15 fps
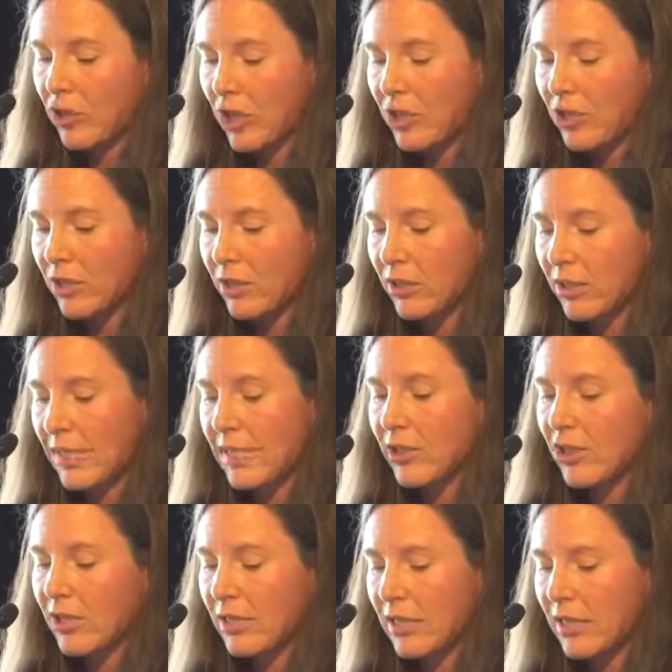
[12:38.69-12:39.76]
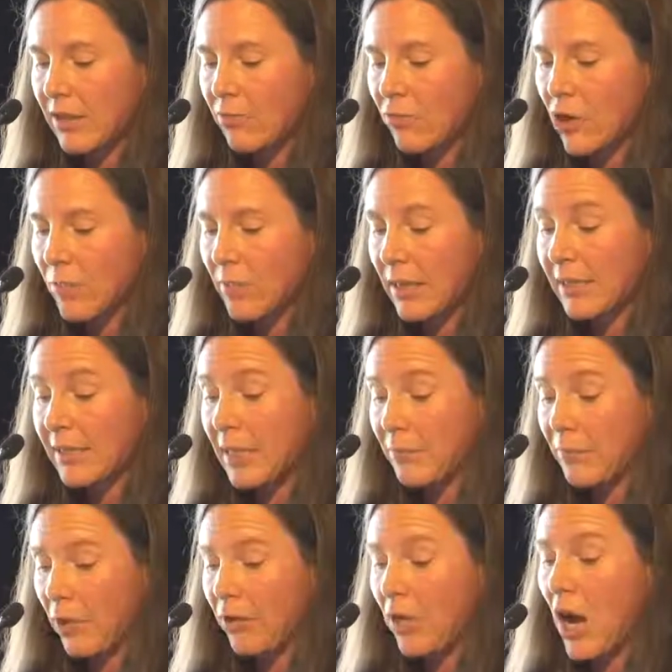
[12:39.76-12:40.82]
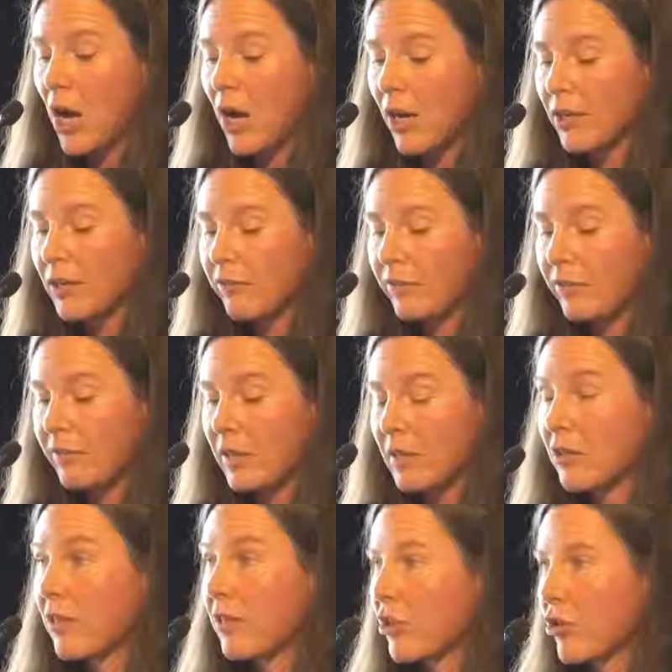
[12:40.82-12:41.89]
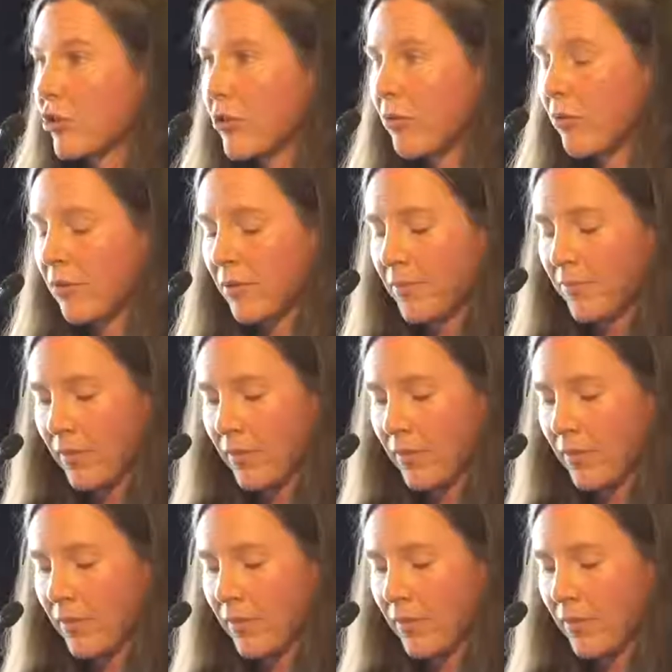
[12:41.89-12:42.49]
gendered tensions in the workplace can both hide and reveal the truth.